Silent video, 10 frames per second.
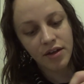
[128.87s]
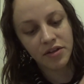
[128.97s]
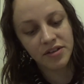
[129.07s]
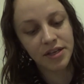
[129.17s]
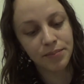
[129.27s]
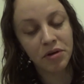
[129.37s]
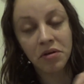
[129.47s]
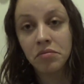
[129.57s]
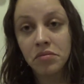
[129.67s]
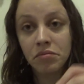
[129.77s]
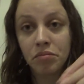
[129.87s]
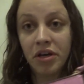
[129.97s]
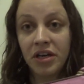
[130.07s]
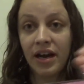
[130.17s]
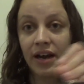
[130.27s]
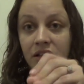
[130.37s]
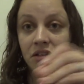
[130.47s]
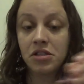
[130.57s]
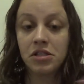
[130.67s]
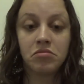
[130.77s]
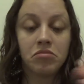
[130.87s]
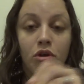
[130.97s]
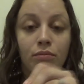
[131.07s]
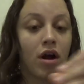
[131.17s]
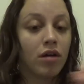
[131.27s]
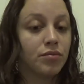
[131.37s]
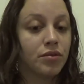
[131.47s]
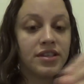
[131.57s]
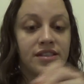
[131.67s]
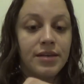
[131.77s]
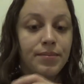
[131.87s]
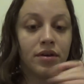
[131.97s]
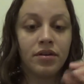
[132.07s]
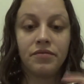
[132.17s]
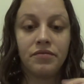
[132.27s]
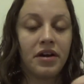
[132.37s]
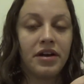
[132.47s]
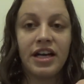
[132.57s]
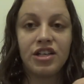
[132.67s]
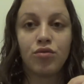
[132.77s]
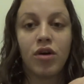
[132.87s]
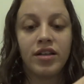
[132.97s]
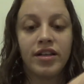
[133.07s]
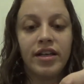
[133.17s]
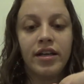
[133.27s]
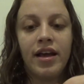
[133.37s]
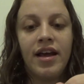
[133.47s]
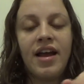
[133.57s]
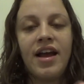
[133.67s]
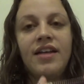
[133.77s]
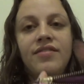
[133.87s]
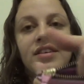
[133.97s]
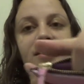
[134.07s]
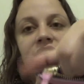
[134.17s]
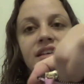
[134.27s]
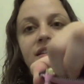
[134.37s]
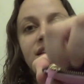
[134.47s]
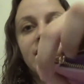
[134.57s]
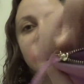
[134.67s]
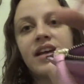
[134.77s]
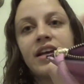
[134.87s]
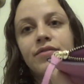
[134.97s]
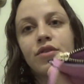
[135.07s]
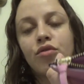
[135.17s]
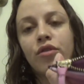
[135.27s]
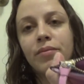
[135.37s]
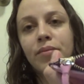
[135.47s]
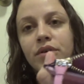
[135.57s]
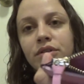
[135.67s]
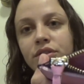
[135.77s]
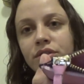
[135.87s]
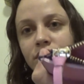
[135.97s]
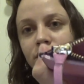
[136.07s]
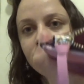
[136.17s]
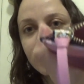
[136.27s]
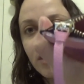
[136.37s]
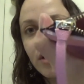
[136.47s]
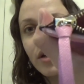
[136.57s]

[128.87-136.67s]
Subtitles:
the zipper, pretty nice. No problem with the zipper, very nice quality. And this is the inside of the coin purse.